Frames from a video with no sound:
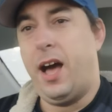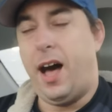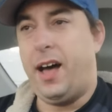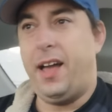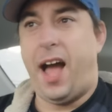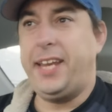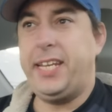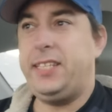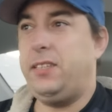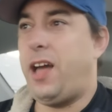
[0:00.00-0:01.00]
Uh, I
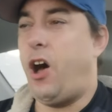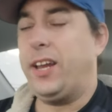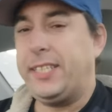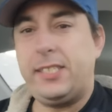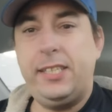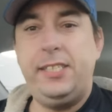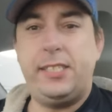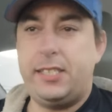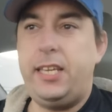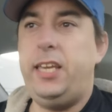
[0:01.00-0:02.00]
didn't honestly
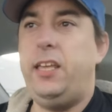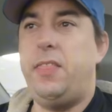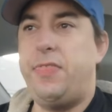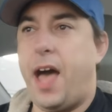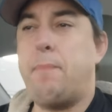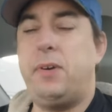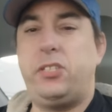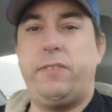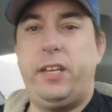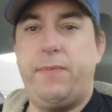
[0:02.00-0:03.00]
see that
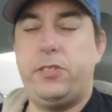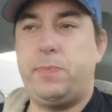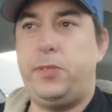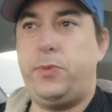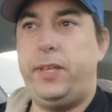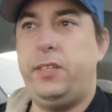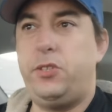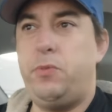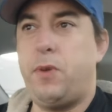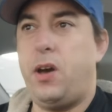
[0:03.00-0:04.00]
much of a difference between the
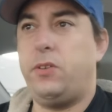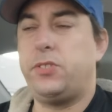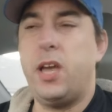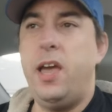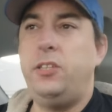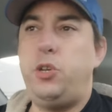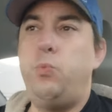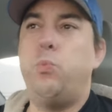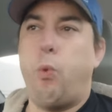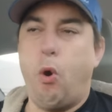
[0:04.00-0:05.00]
two models
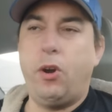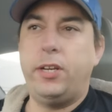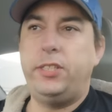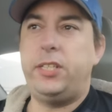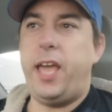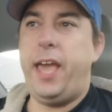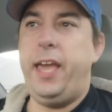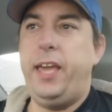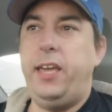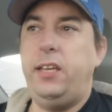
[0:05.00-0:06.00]
to warrant
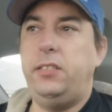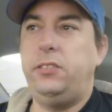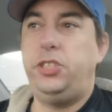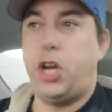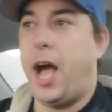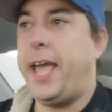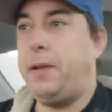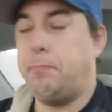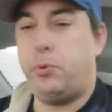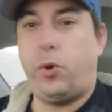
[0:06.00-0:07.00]
a
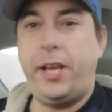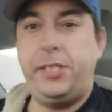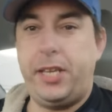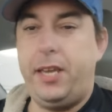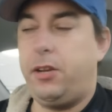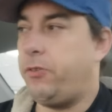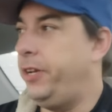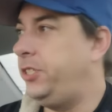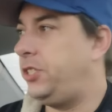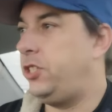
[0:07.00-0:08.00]
giant price
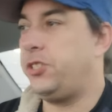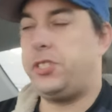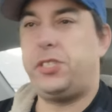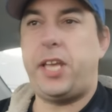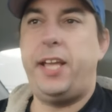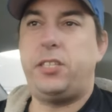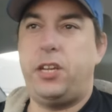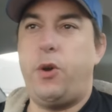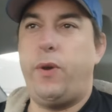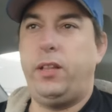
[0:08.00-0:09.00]
increase just to say it's
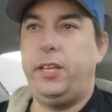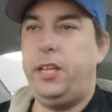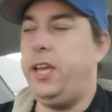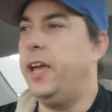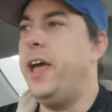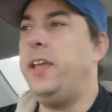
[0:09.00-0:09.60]
an OLED.